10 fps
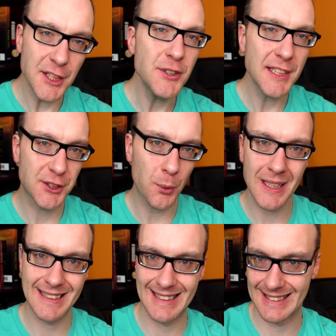I use that
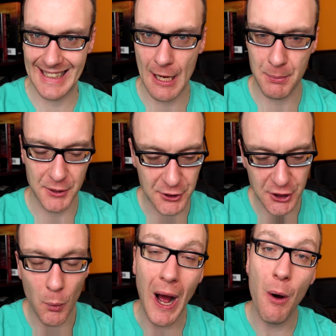story as an example to
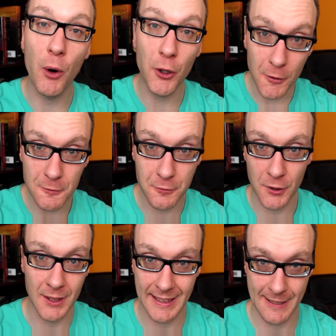show how
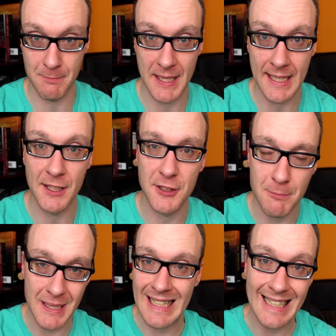hurtful it can be
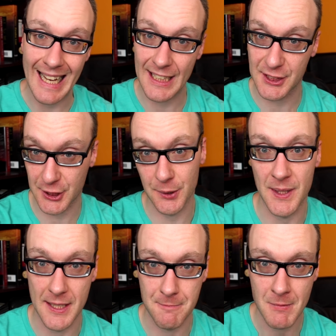to be
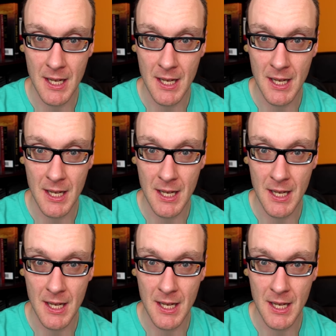excluded.